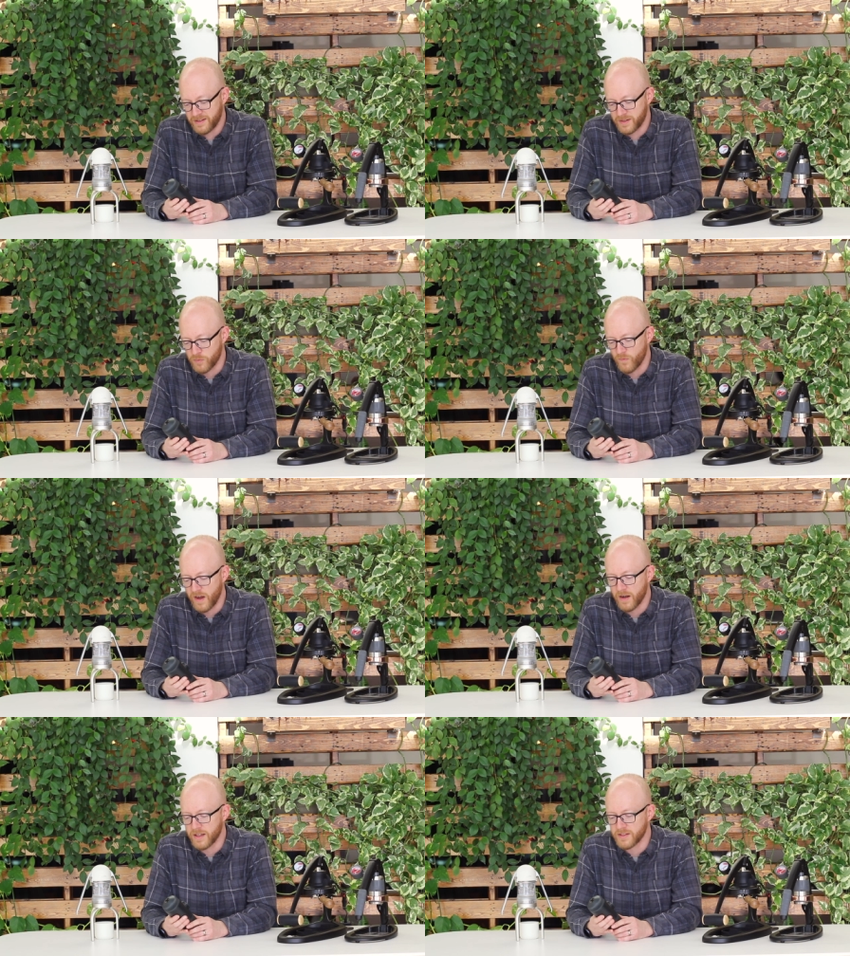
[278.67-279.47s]
some
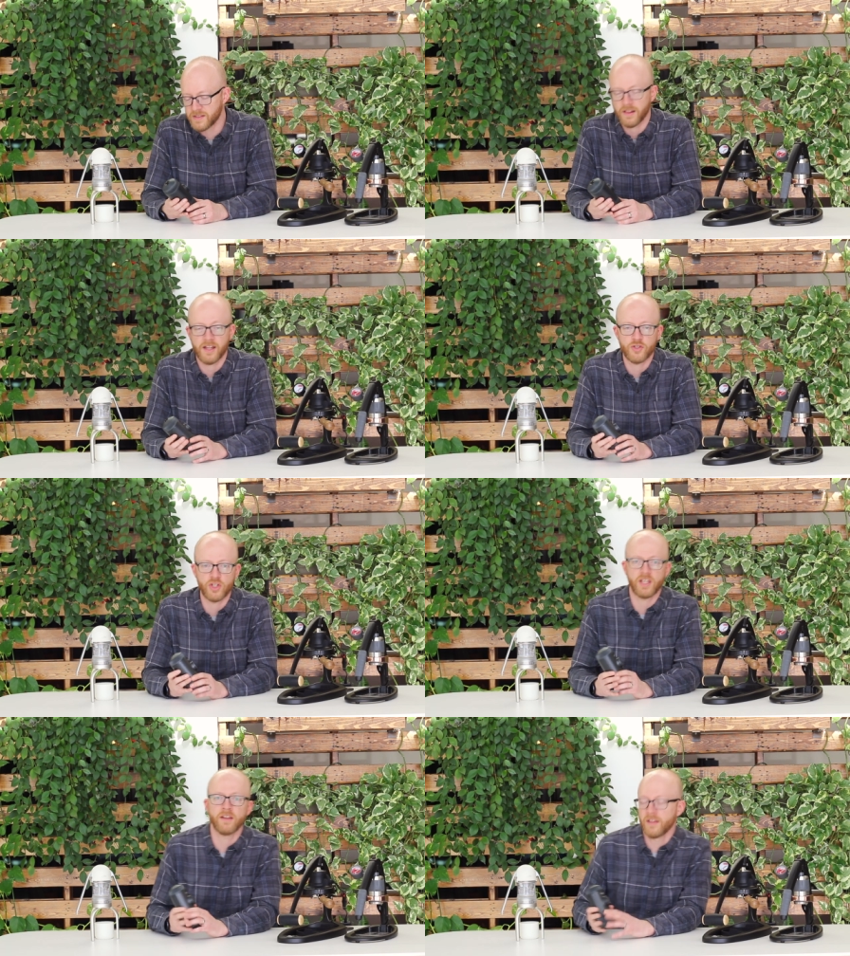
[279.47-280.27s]
very
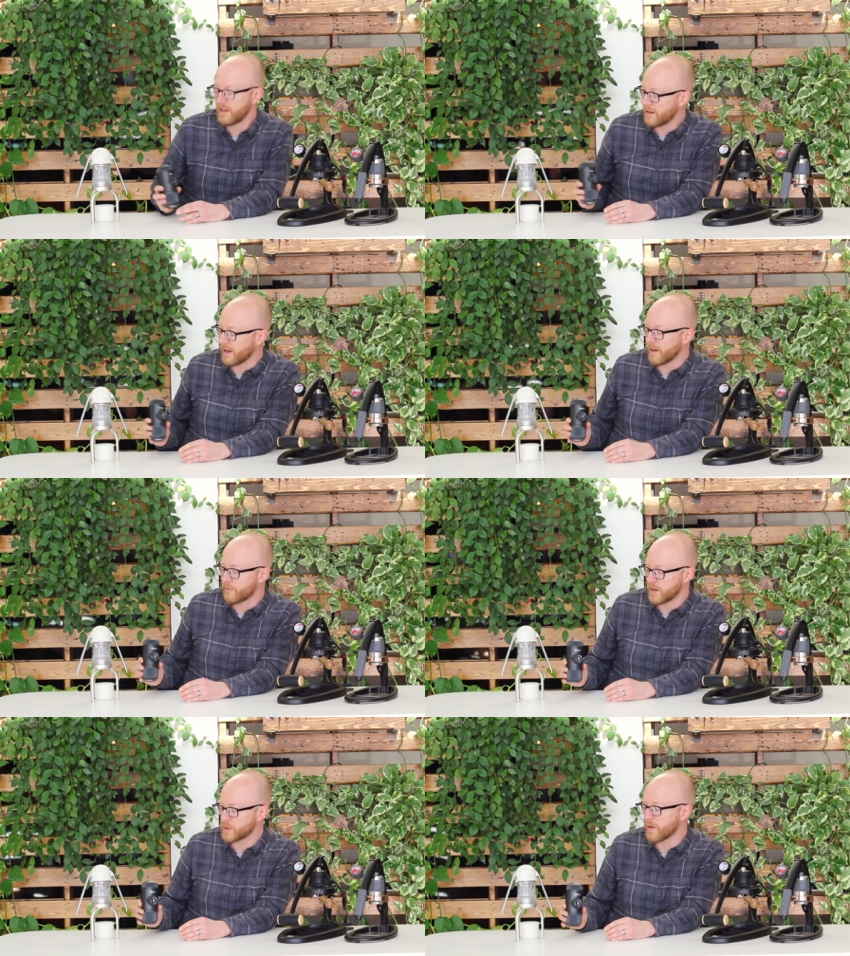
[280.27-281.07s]
sludgy uh,
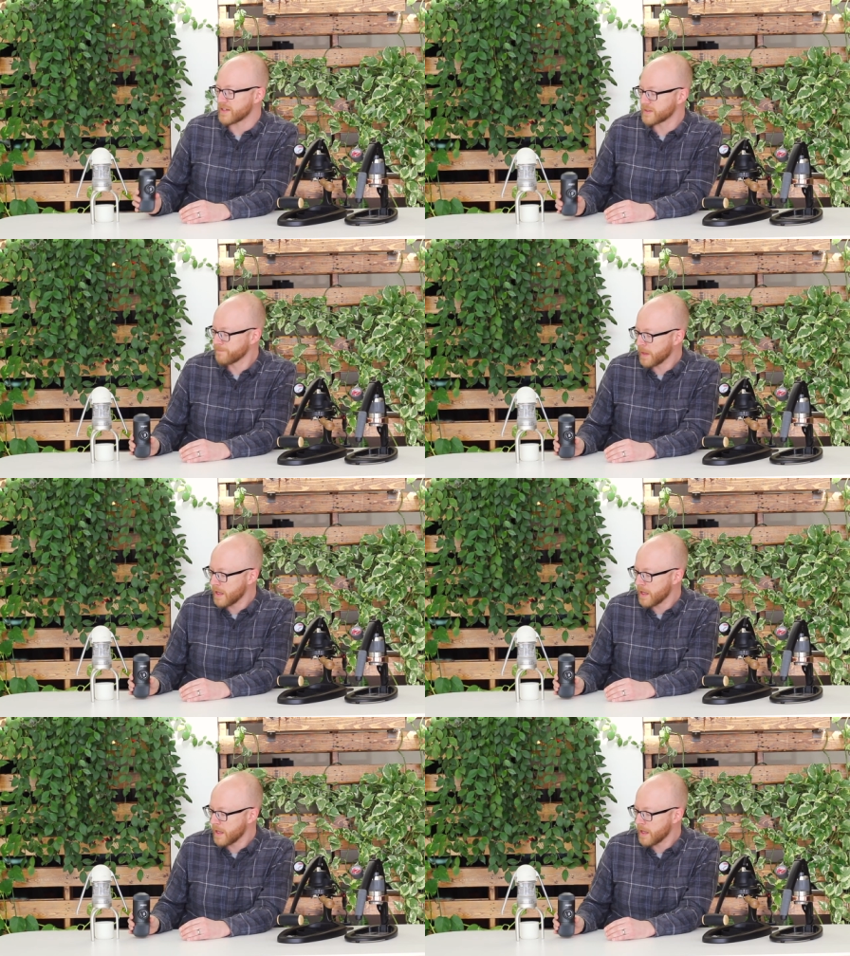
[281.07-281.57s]
French press.